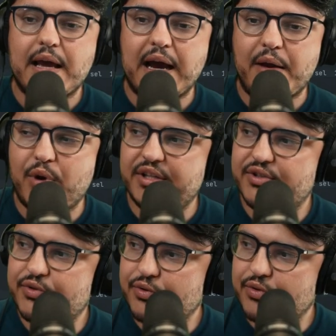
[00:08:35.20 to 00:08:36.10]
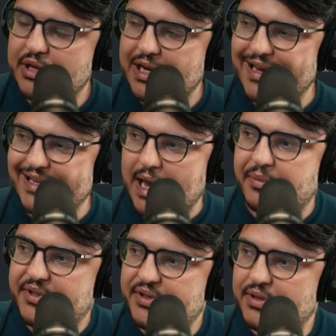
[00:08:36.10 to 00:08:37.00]
I wanted to
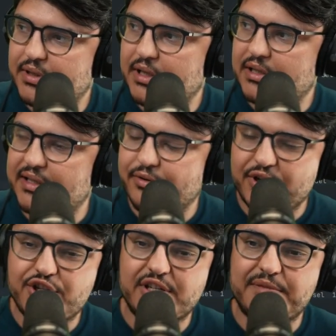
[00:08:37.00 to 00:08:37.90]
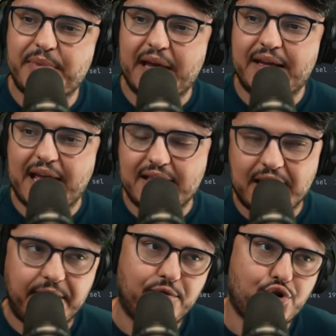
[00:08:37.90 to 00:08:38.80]
adapt the original spec and
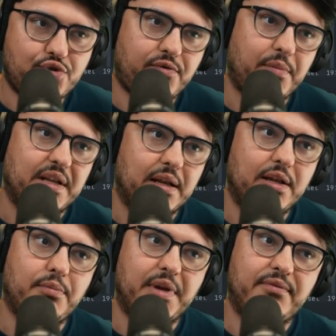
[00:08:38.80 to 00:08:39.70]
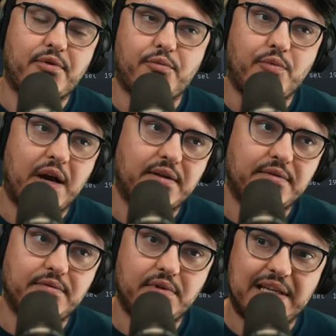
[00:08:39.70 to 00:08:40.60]
diverge from it a little bit from
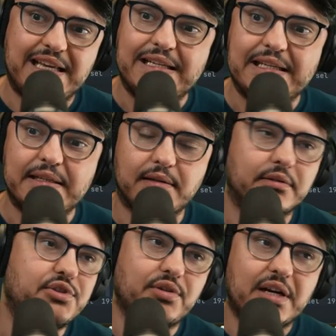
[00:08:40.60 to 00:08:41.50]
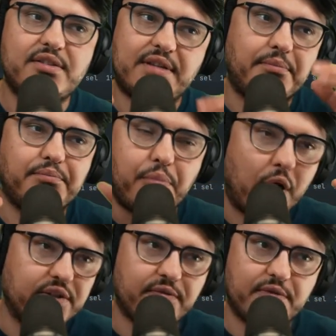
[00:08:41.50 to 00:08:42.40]
one key detail. So there are some
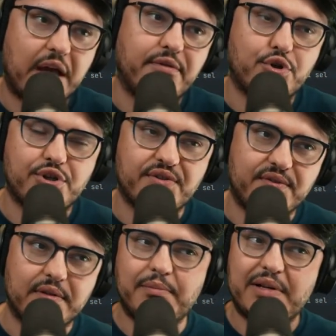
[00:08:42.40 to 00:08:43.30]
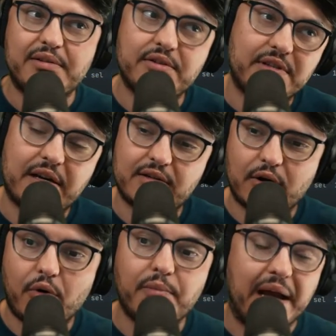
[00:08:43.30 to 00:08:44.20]
points of divergence, but they're
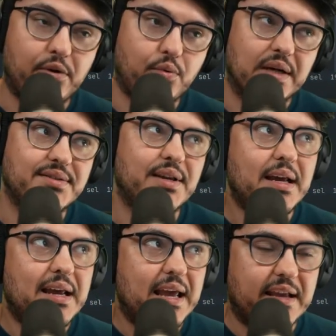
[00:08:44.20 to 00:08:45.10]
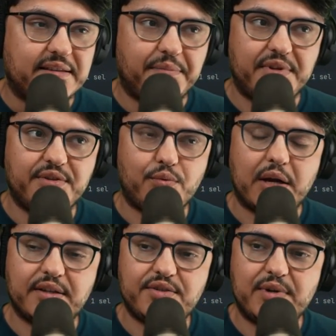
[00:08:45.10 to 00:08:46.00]
all minor ones except this
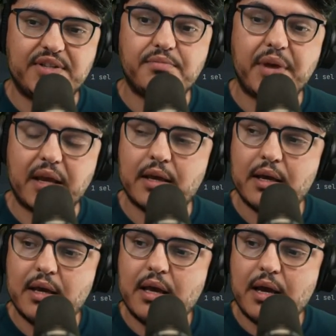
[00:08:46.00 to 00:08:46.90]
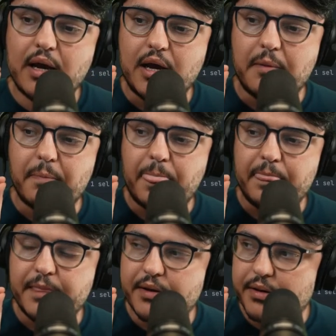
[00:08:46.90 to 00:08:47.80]
one. This one is big.
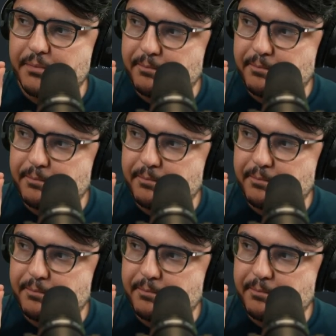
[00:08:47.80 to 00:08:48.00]
The